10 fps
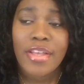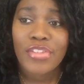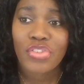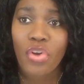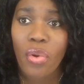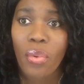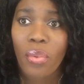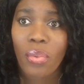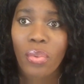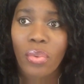
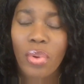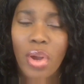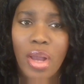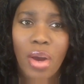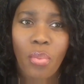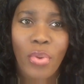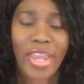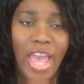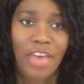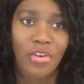So we
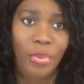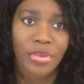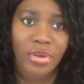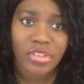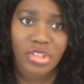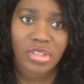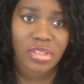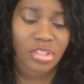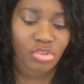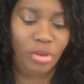have it where you can just
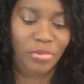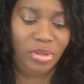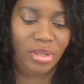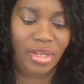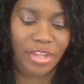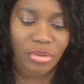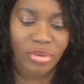distribute it. Like you